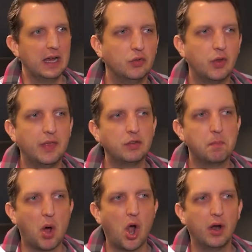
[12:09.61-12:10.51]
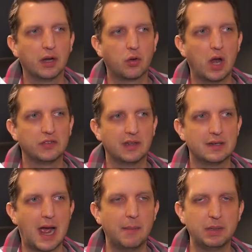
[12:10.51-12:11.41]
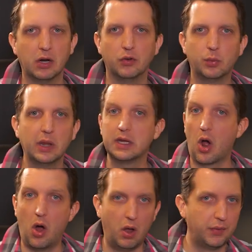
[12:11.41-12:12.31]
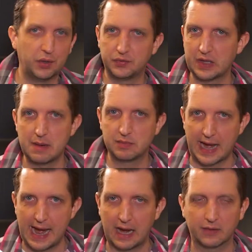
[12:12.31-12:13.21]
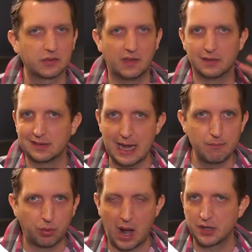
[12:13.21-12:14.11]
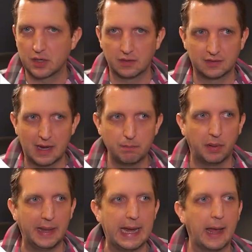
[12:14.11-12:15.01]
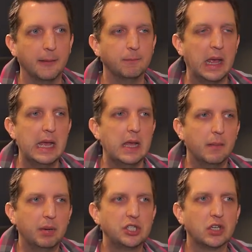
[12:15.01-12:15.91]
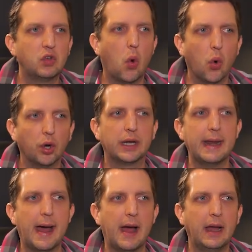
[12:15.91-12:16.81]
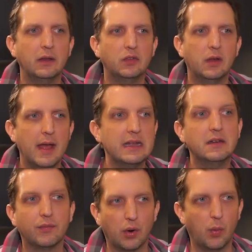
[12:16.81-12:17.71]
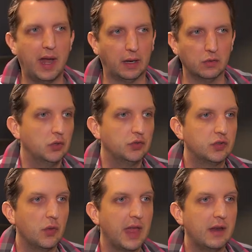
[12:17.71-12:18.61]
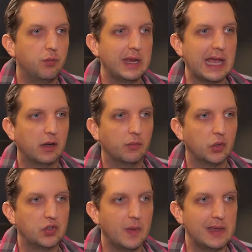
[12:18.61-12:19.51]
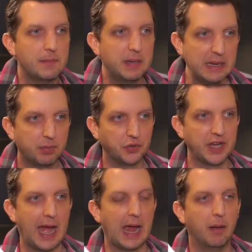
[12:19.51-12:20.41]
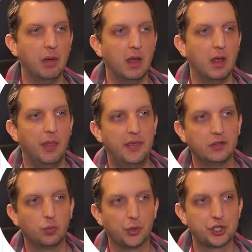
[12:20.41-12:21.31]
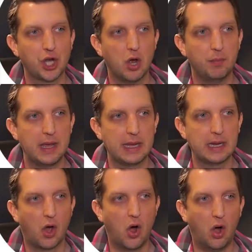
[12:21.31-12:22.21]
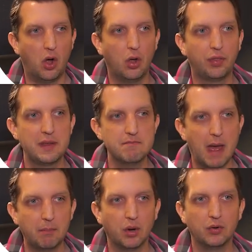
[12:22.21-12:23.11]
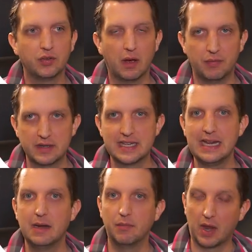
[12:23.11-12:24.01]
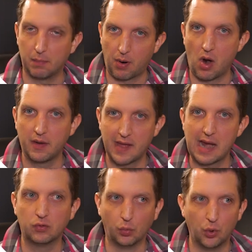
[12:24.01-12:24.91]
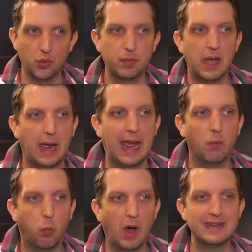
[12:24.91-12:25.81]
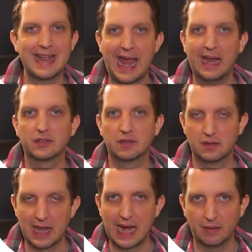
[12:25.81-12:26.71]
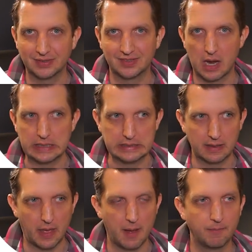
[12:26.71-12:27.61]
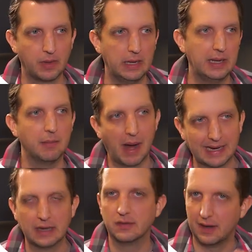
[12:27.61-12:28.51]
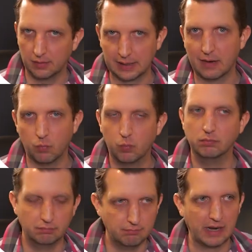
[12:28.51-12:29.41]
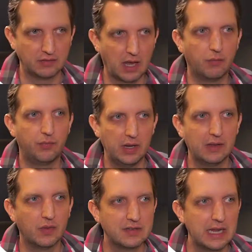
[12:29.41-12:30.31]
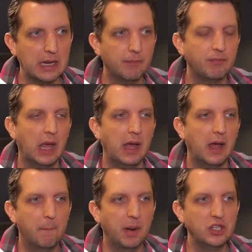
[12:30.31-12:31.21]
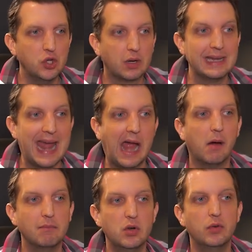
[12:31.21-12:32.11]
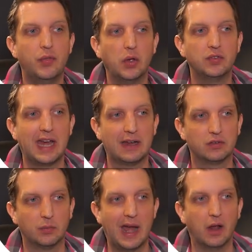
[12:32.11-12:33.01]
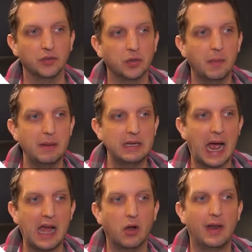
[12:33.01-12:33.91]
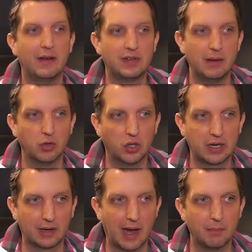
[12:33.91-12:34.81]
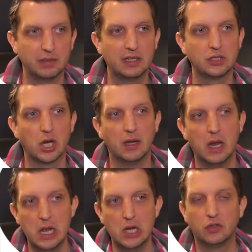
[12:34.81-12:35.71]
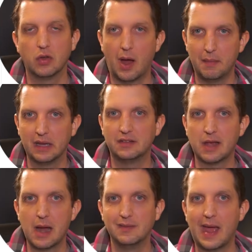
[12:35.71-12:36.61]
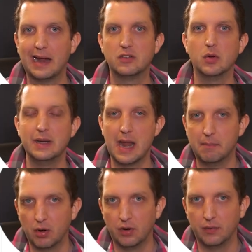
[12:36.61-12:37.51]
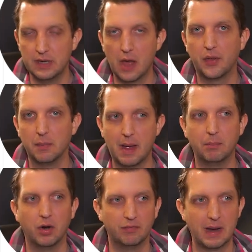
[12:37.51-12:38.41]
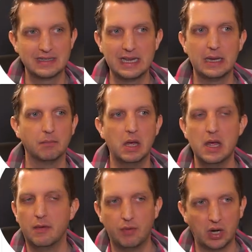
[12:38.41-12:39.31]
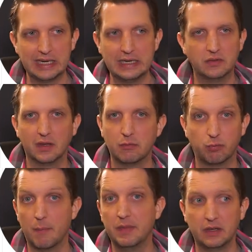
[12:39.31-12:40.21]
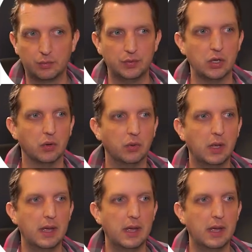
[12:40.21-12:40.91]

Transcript: So this bar across the top here is really all those same tasks, the same projects, the same plan, but just organized in different ways. So then if we head over to the People tab, this will show me all the members of the team that are part of that group and what tasks they have assigned to them. In my case, I only have myself in the team, but you can now move those tasks around. So maybe I don't have time to look at competition, so I'm going to assign that to a number, another member of my team very easily from this view.